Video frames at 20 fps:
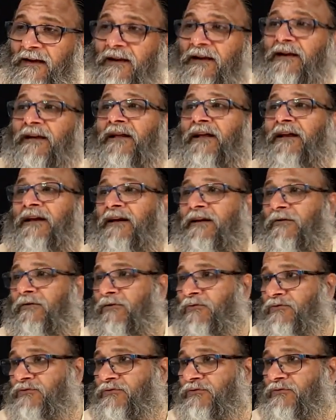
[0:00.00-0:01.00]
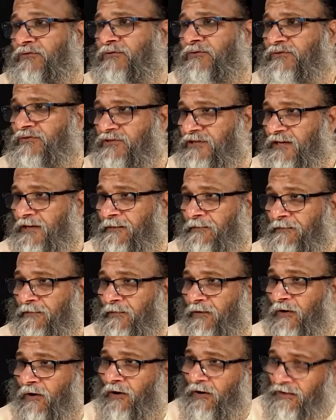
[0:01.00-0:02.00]
and then it goes to sleep.
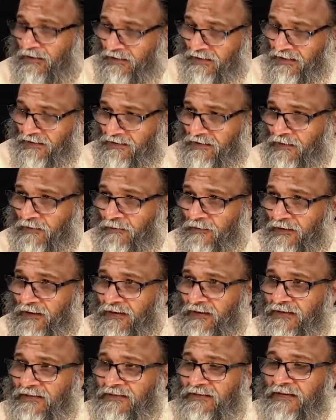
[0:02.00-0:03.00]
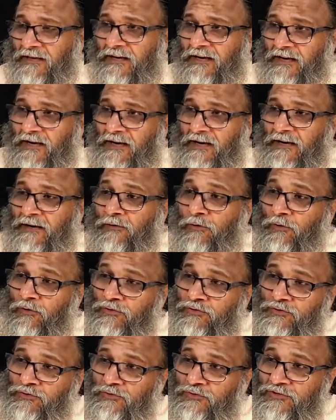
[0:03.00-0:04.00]
Or in other words, it
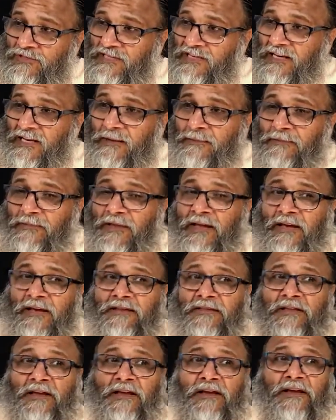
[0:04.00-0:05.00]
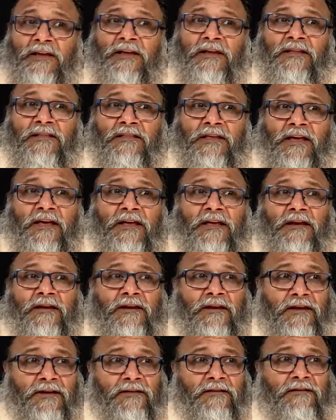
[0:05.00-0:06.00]
goes to sleep there thinking there
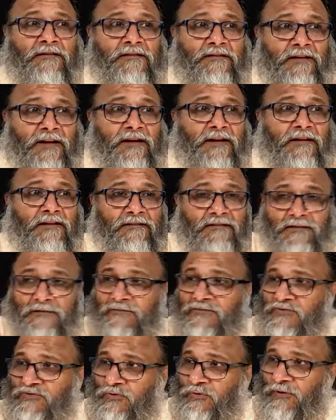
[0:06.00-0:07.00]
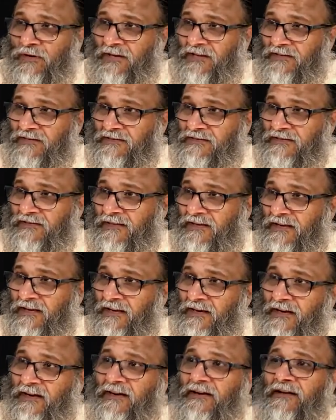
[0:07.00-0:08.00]
it is getting some solace.
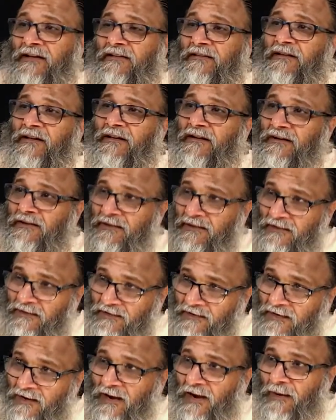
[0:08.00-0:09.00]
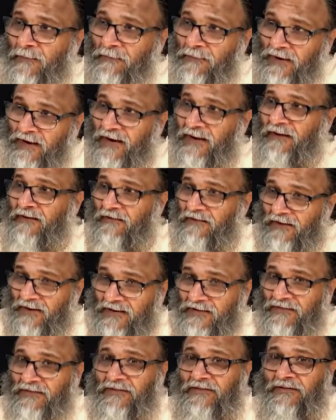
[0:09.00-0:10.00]
It doesn't come and
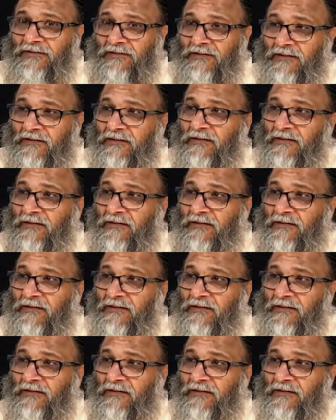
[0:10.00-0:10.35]
rest